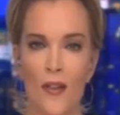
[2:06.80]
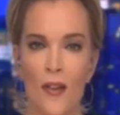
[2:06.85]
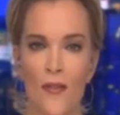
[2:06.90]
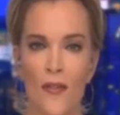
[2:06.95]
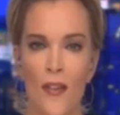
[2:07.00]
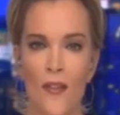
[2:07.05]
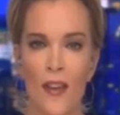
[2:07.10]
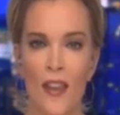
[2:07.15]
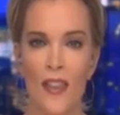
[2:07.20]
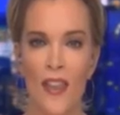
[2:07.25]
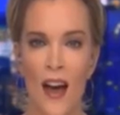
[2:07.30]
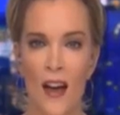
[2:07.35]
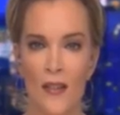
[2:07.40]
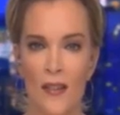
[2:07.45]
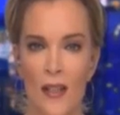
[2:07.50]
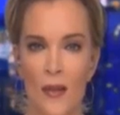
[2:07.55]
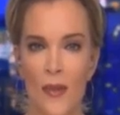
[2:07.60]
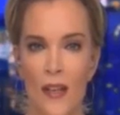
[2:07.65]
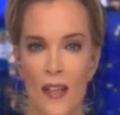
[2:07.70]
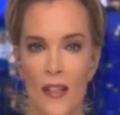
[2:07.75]
we, they have
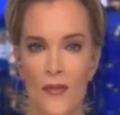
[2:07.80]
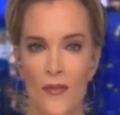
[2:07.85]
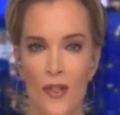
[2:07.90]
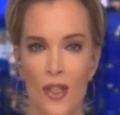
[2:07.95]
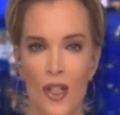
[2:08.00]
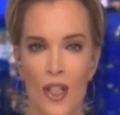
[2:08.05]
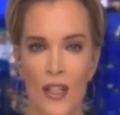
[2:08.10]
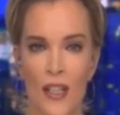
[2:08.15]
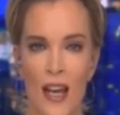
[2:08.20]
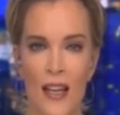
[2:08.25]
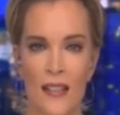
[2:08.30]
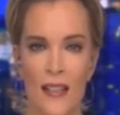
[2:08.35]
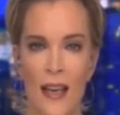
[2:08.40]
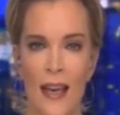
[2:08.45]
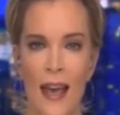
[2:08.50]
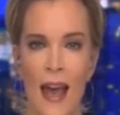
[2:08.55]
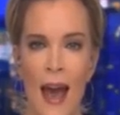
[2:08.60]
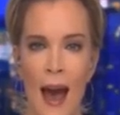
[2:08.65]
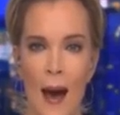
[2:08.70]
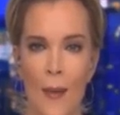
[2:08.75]
they have she
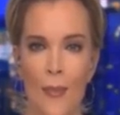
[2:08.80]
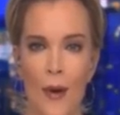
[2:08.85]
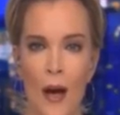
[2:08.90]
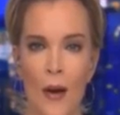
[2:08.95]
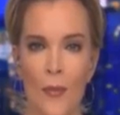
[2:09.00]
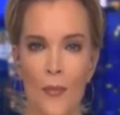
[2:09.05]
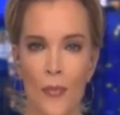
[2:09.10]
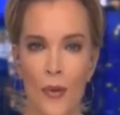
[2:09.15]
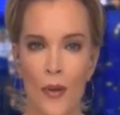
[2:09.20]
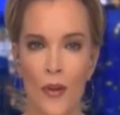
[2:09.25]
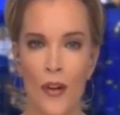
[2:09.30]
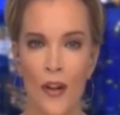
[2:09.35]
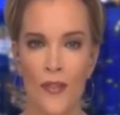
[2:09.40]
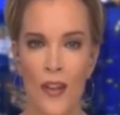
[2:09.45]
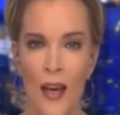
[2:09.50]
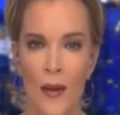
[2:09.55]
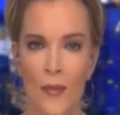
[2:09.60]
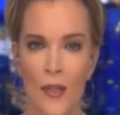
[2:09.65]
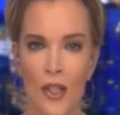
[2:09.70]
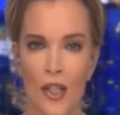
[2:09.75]
this lady's
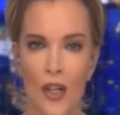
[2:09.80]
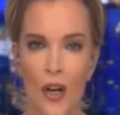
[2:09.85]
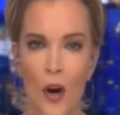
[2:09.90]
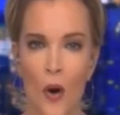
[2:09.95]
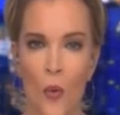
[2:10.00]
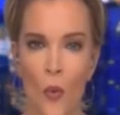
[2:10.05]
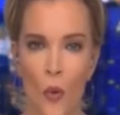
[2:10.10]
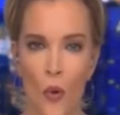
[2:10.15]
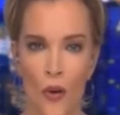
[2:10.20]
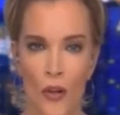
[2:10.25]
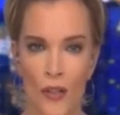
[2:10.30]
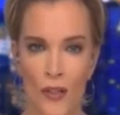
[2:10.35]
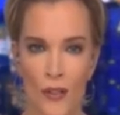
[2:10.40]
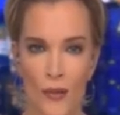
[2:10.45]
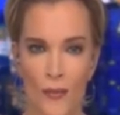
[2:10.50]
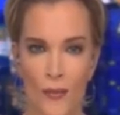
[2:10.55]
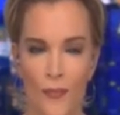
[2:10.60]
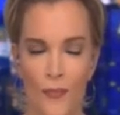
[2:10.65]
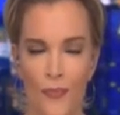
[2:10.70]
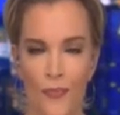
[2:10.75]
example, and she's just one of many.
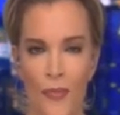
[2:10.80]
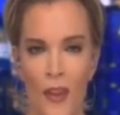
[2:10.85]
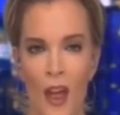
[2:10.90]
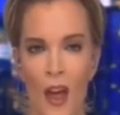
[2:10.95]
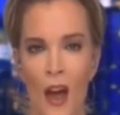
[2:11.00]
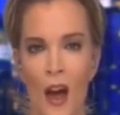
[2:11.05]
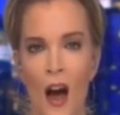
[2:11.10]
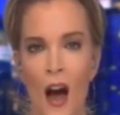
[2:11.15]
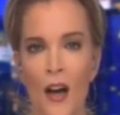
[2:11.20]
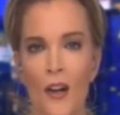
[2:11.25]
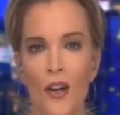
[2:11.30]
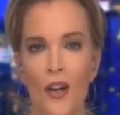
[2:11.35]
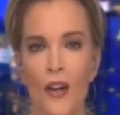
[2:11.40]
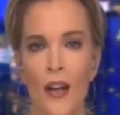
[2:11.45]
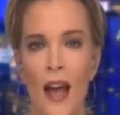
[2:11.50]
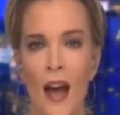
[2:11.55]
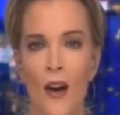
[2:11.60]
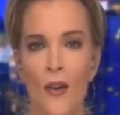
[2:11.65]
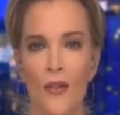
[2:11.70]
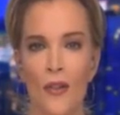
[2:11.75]
It's just her own is one of
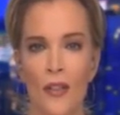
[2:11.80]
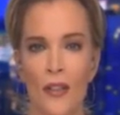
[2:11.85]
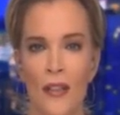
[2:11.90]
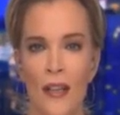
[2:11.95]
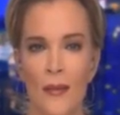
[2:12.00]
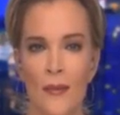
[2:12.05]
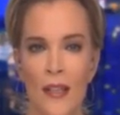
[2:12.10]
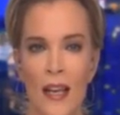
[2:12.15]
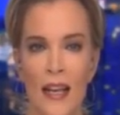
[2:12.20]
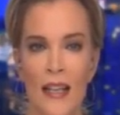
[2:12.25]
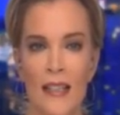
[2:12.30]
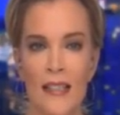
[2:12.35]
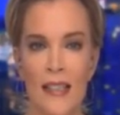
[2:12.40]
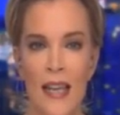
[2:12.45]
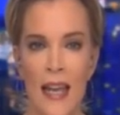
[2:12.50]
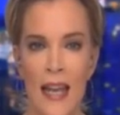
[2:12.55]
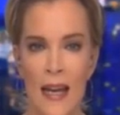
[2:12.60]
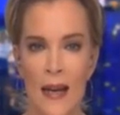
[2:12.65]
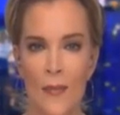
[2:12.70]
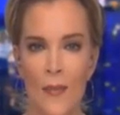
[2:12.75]
the most high
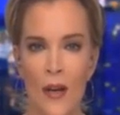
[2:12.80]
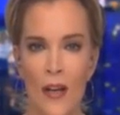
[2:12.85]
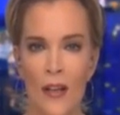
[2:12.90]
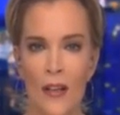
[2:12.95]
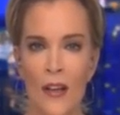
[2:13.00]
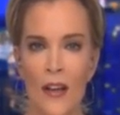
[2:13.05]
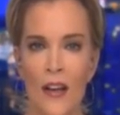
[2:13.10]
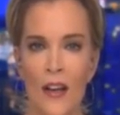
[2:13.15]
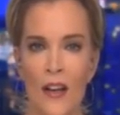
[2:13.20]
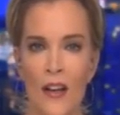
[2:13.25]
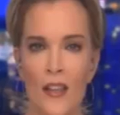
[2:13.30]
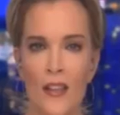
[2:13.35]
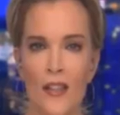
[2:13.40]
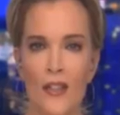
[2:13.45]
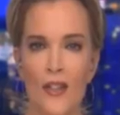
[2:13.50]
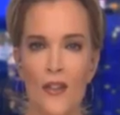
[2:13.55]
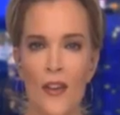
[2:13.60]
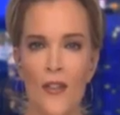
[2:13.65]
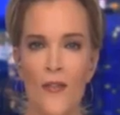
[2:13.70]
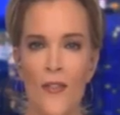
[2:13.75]
profile. There have been
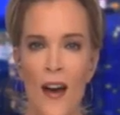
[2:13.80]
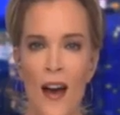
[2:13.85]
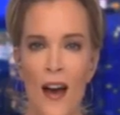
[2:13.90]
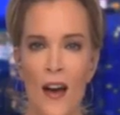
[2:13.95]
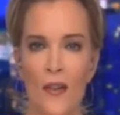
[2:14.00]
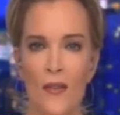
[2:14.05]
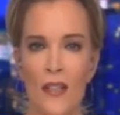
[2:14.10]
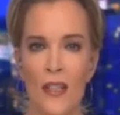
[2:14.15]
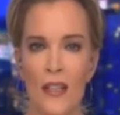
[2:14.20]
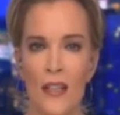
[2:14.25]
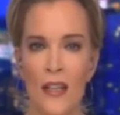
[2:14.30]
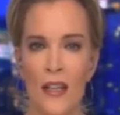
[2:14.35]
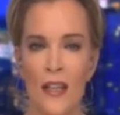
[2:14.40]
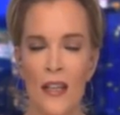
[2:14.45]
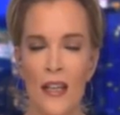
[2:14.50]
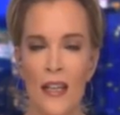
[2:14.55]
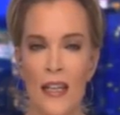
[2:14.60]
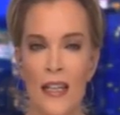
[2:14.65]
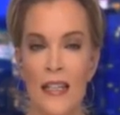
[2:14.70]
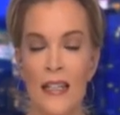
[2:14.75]
many cases of women that have been
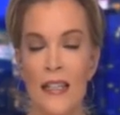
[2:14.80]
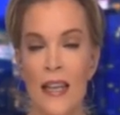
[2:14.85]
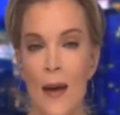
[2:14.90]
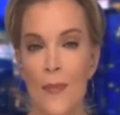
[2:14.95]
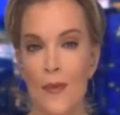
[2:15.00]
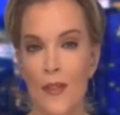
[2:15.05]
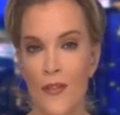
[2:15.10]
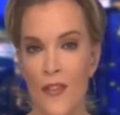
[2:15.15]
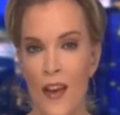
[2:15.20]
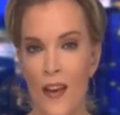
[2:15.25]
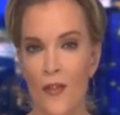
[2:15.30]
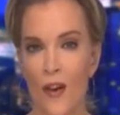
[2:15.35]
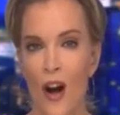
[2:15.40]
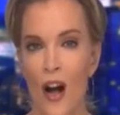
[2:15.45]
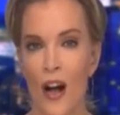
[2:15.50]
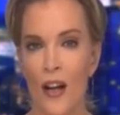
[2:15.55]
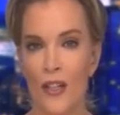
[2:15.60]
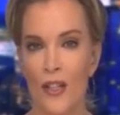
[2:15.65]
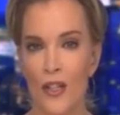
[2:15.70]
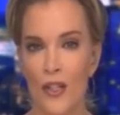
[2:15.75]
found to have told terrible
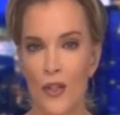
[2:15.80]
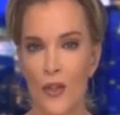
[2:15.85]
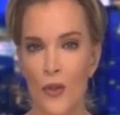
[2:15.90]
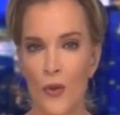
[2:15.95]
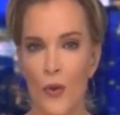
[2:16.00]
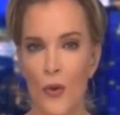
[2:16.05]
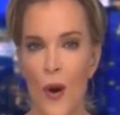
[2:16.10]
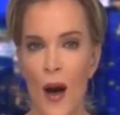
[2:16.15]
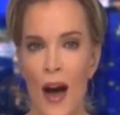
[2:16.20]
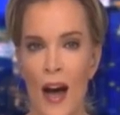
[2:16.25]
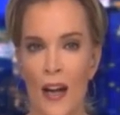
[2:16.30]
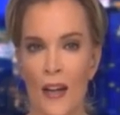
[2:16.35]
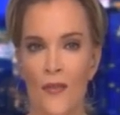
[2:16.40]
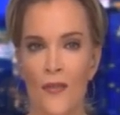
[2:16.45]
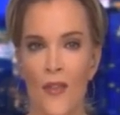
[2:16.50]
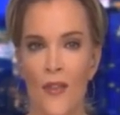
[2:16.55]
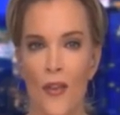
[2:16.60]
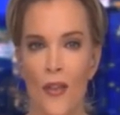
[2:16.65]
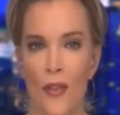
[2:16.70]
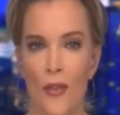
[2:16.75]
lies against men,
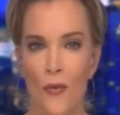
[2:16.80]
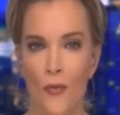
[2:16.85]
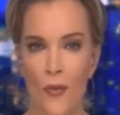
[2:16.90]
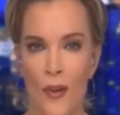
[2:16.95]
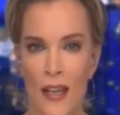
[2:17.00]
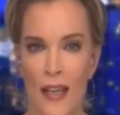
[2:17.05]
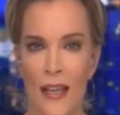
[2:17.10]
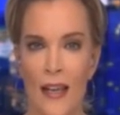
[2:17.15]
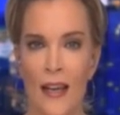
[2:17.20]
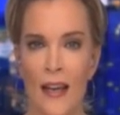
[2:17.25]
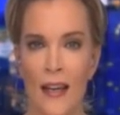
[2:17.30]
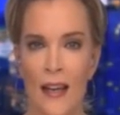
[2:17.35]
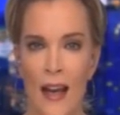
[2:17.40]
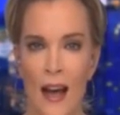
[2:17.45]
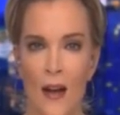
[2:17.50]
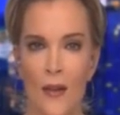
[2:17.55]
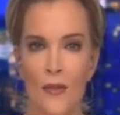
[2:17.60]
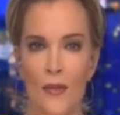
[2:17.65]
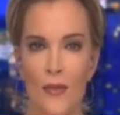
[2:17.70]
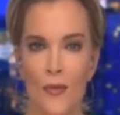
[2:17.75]
literally ruining their
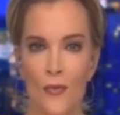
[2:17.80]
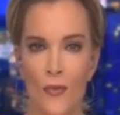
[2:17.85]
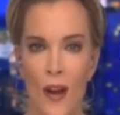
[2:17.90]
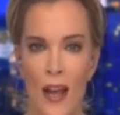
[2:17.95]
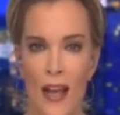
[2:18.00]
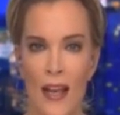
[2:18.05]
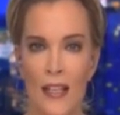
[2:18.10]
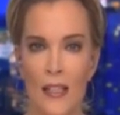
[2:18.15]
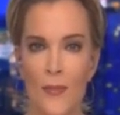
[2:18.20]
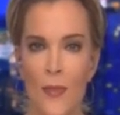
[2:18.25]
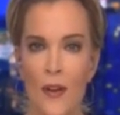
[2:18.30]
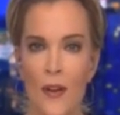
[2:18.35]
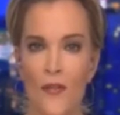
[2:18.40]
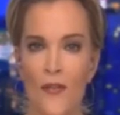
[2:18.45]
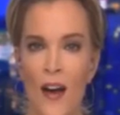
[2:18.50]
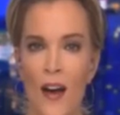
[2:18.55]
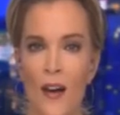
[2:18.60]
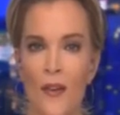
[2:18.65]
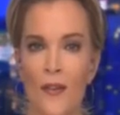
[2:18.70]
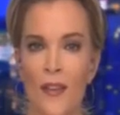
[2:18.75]
lives. And she's
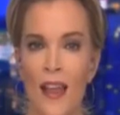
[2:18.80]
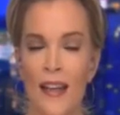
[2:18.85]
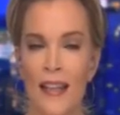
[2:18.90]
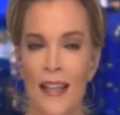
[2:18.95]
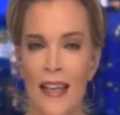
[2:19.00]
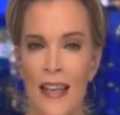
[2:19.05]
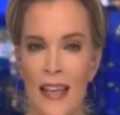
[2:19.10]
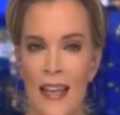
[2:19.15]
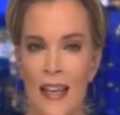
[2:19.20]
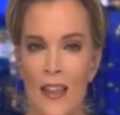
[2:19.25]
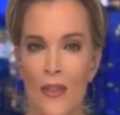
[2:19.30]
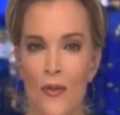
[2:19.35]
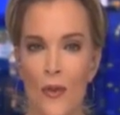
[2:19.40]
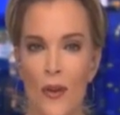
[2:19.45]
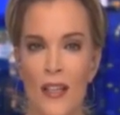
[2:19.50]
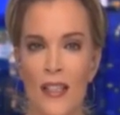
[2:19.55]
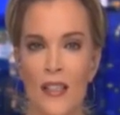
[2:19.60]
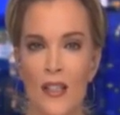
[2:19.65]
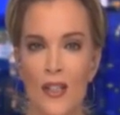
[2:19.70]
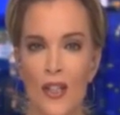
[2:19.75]
saying that this
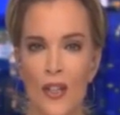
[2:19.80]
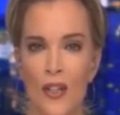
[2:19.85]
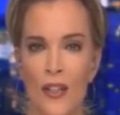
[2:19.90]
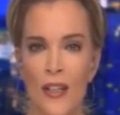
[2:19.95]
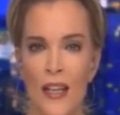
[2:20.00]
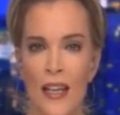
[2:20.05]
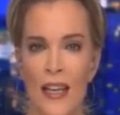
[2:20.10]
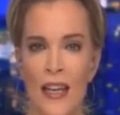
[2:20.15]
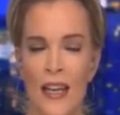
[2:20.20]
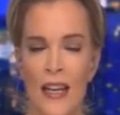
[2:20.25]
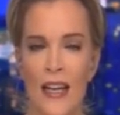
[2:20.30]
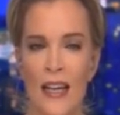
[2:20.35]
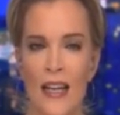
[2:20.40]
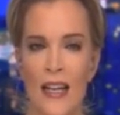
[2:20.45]
is proof